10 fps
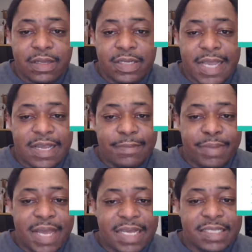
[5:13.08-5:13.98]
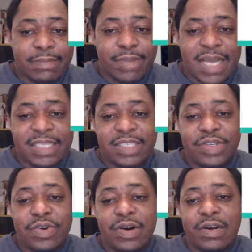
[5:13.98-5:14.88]
data passing
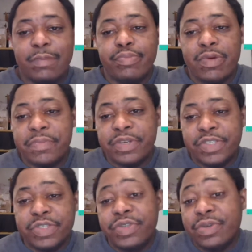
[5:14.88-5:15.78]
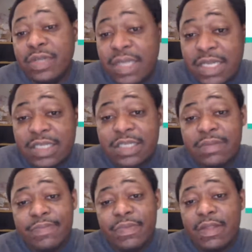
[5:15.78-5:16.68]
URL parameters to your links,
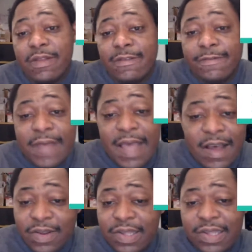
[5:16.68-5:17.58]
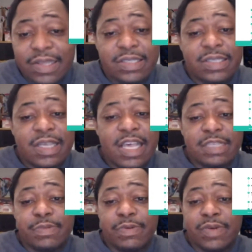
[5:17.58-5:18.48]
file links,
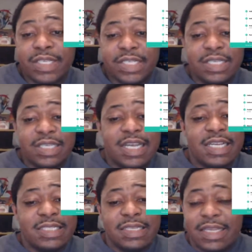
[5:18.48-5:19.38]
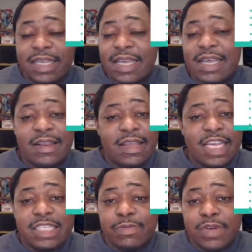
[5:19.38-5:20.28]
expiration dates. Again,
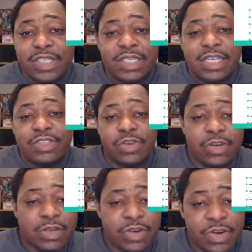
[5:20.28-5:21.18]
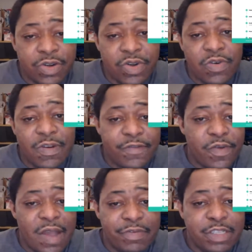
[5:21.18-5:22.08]
expiration dates are critical if
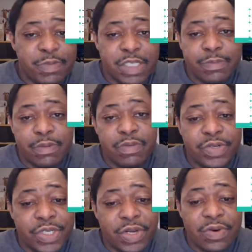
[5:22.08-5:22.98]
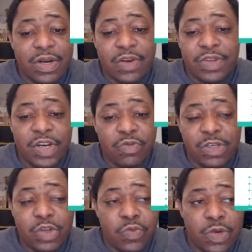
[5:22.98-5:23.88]
you have a special promotion going on. You don't
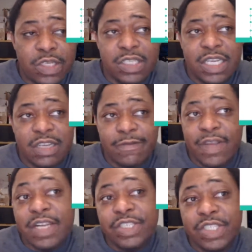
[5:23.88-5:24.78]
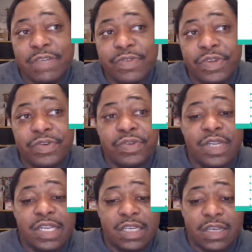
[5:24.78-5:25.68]
want no one to take advantage of you. You
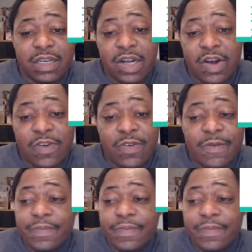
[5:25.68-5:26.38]
need to cut it off.